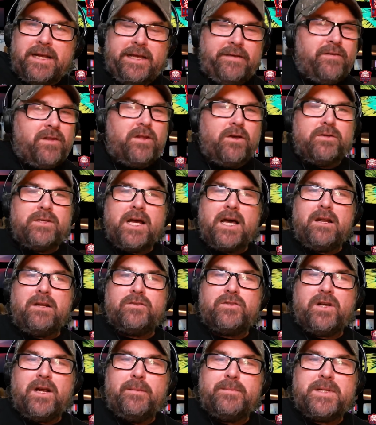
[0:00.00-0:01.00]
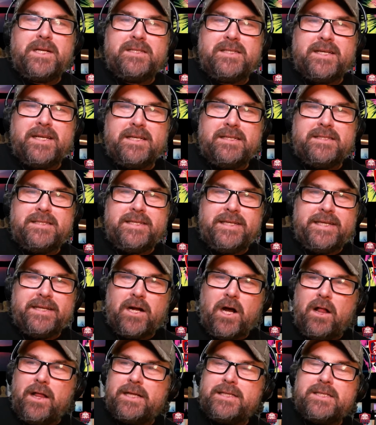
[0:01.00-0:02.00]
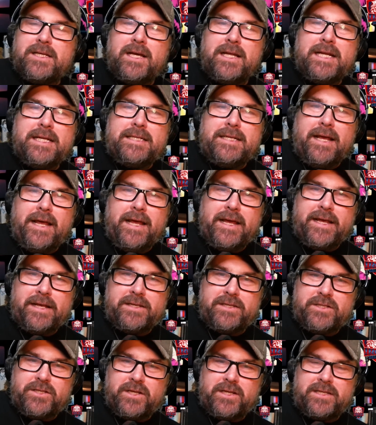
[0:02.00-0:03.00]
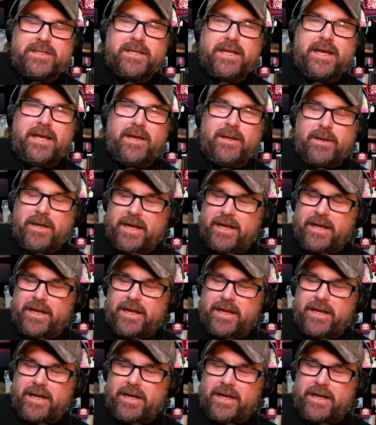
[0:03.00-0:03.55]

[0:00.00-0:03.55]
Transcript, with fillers: Even though Donald Trump doesn't concede, all it's going to take is just a,